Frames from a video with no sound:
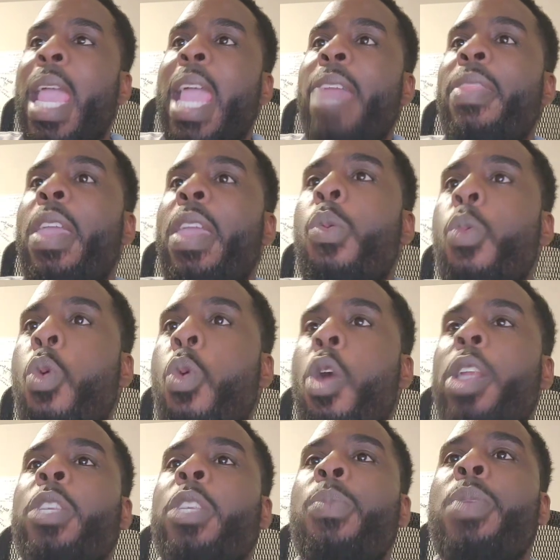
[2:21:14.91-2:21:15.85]
and they
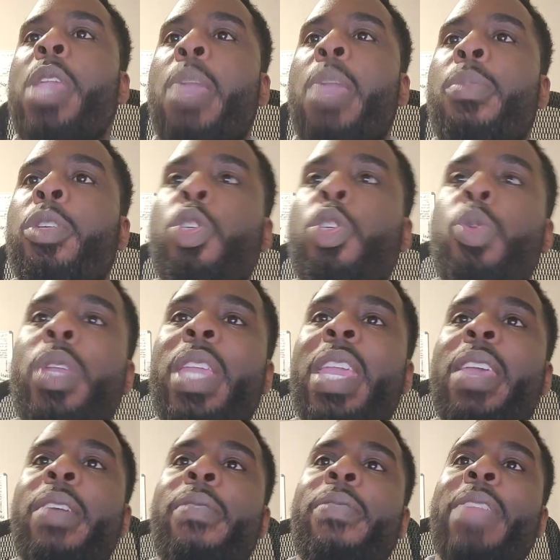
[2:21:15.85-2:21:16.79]
want to be able to
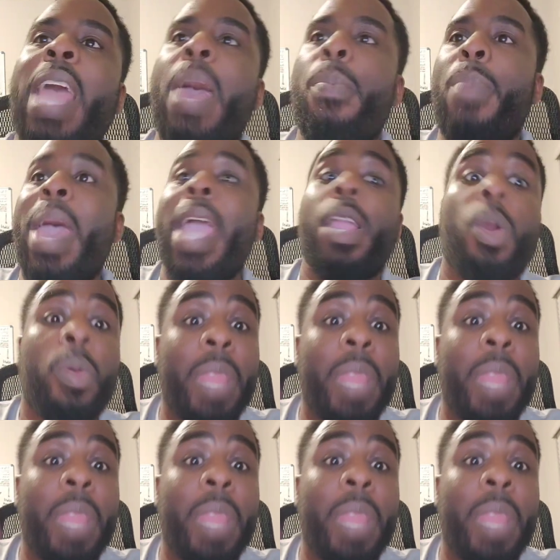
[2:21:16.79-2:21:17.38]
give that back,